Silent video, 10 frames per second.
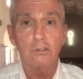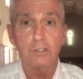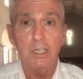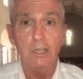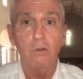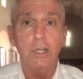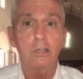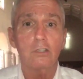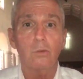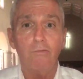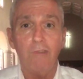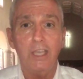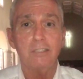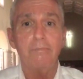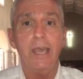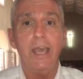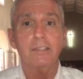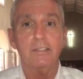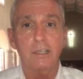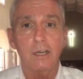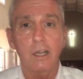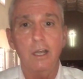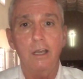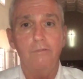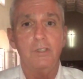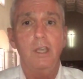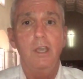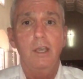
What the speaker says: You'll see greeters with face masks and gloves,